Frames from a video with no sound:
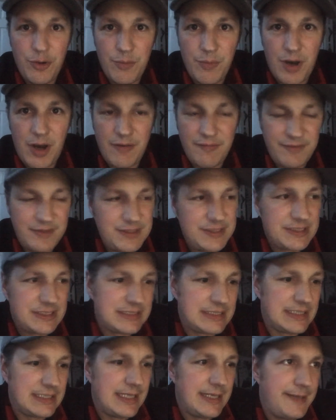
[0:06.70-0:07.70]
office
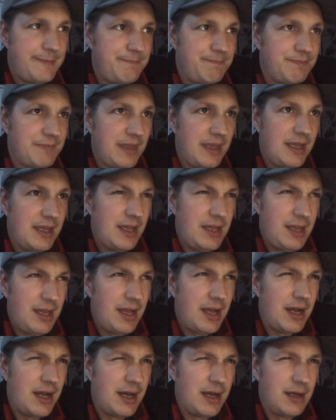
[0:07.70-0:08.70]
tonight.
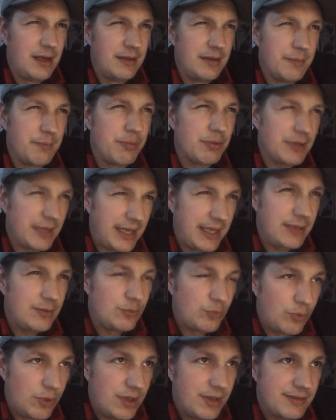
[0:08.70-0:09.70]
The plan
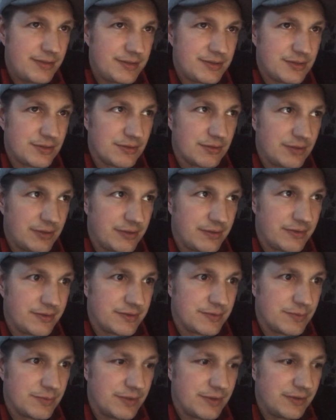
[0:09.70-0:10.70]
was earlier
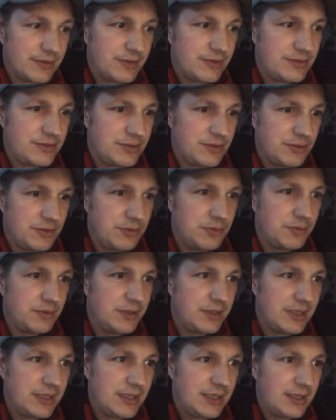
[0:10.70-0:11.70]
this month to
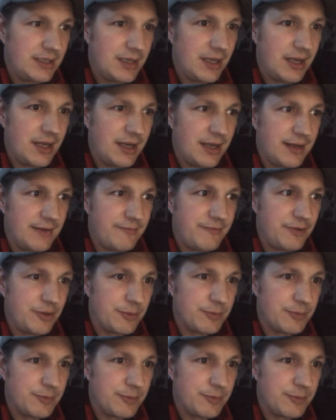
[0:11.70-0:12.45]
film